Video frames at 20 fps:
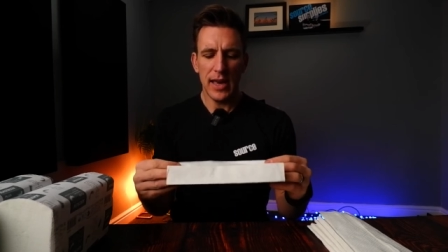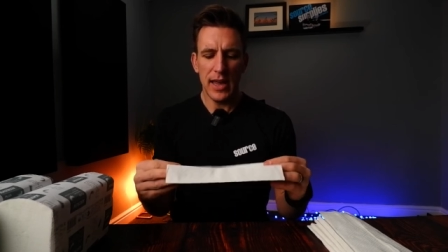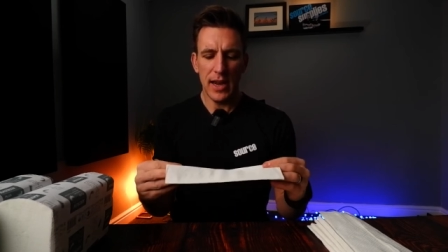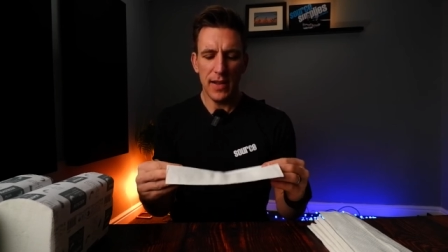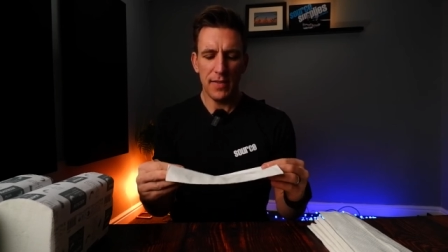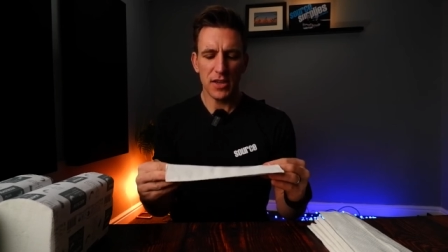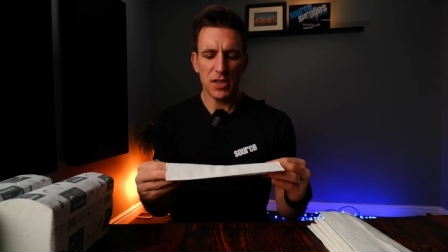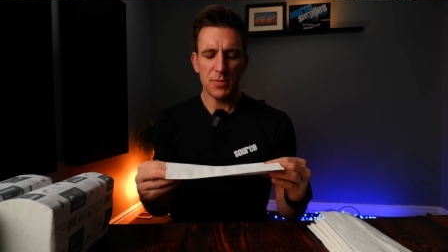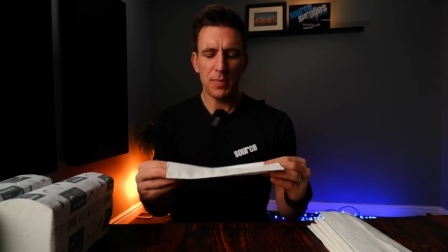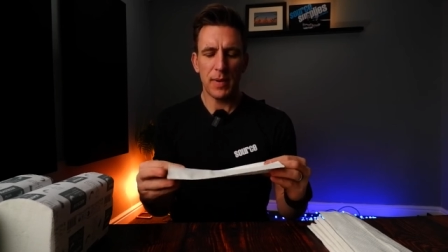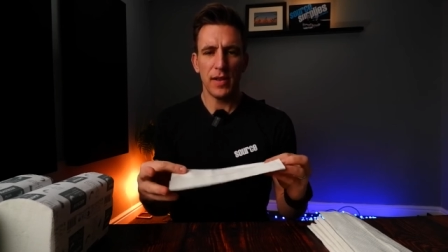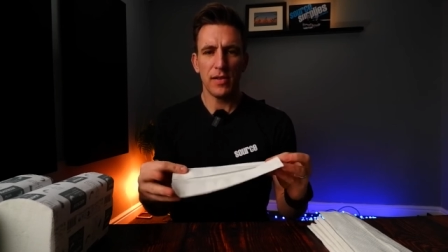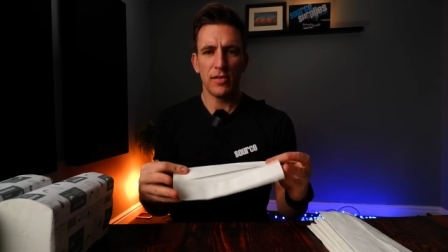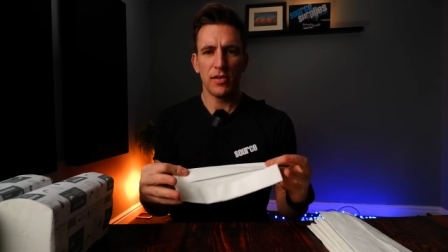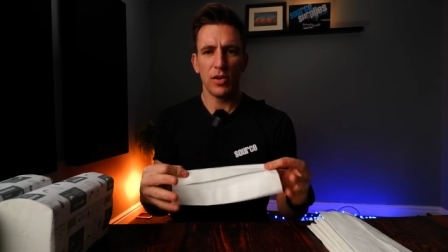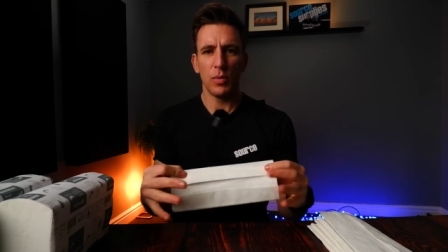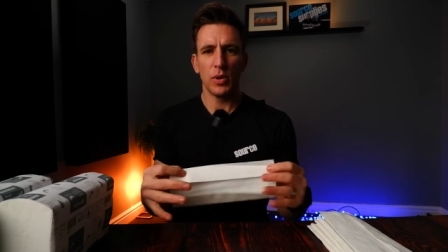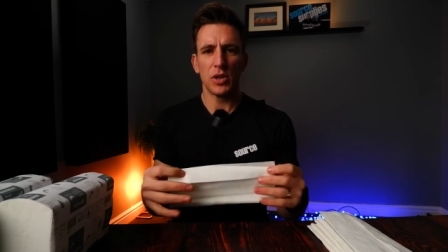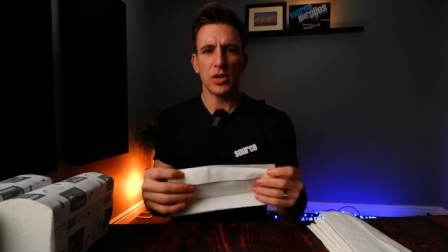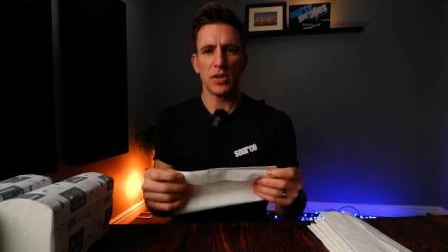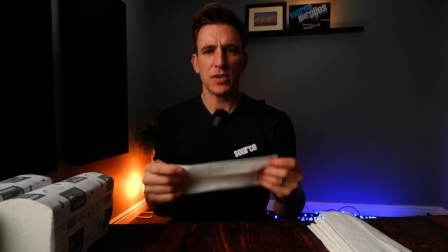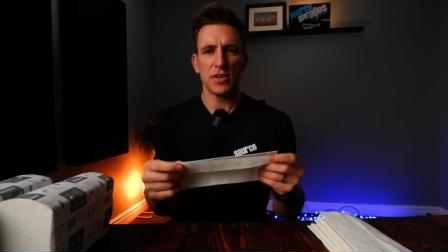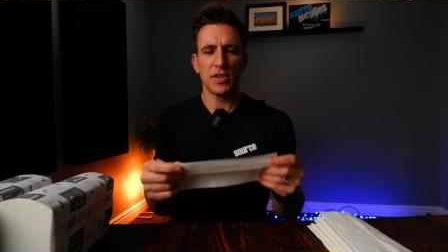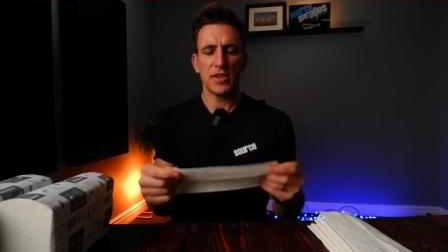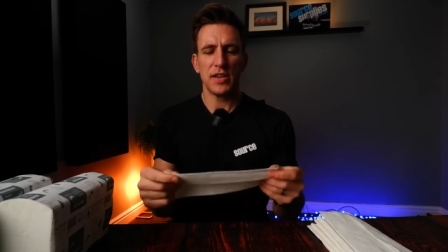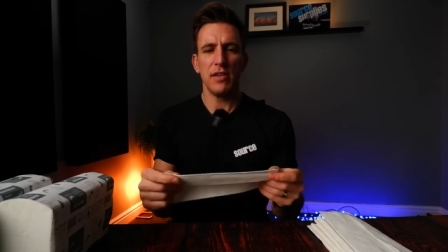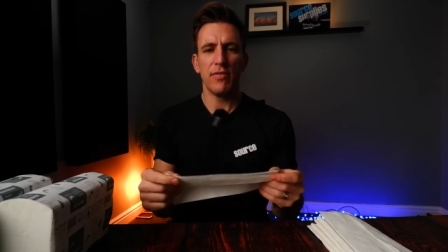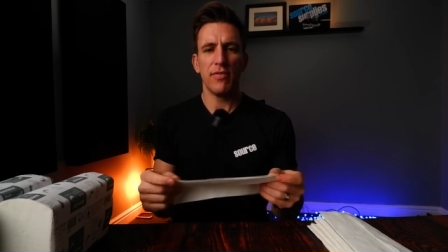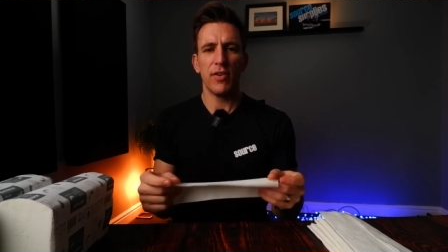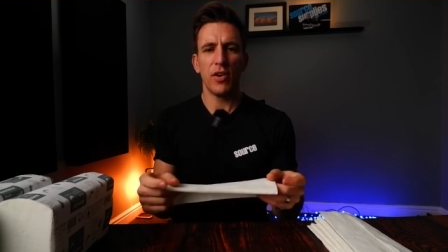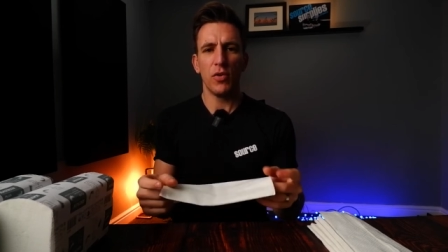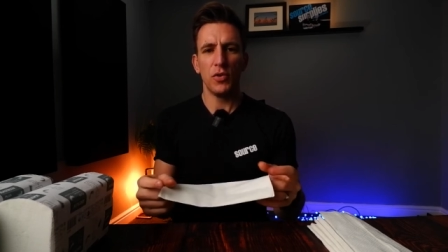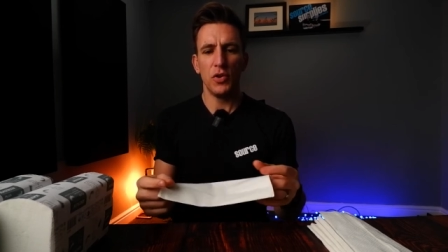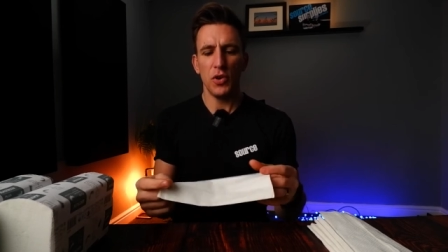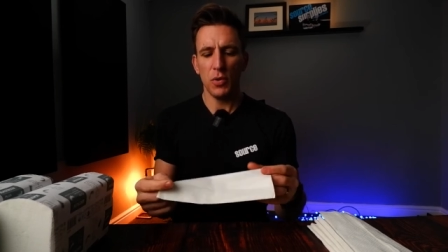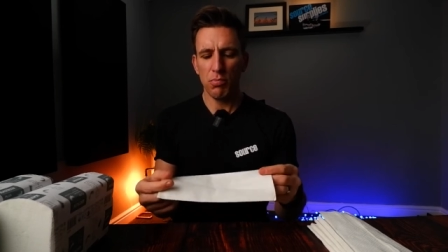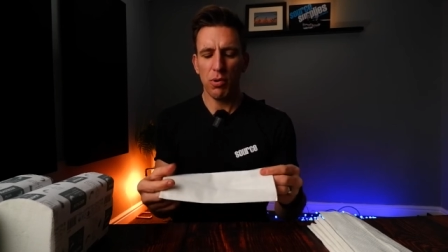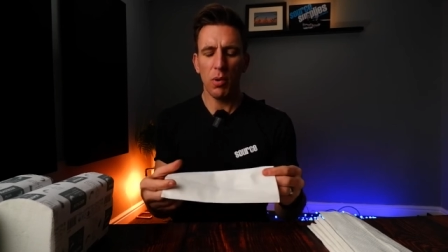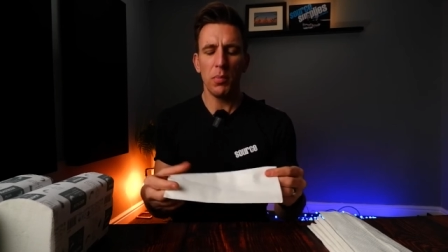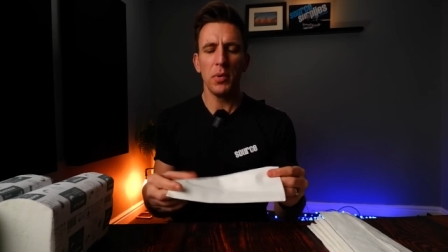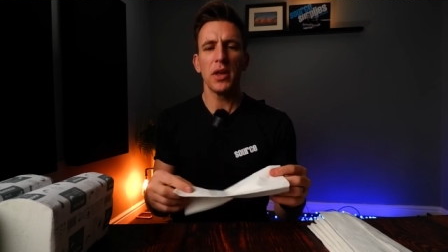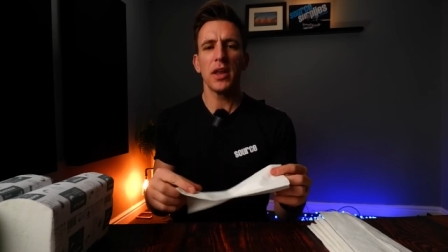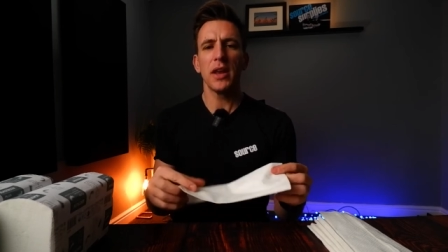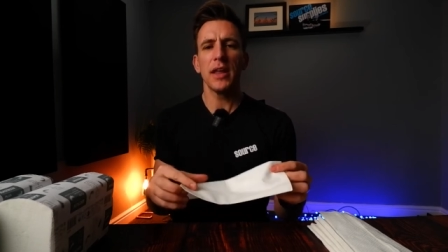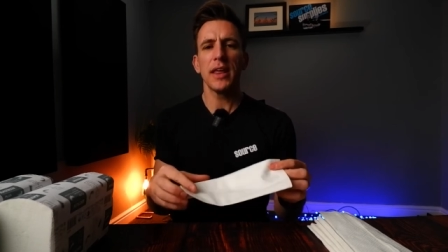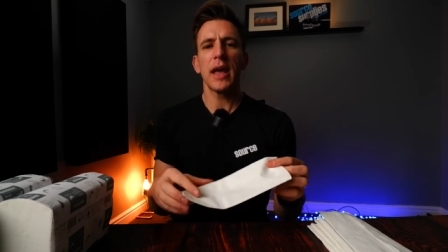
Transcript: in a dispenser which is a fold, you're probably going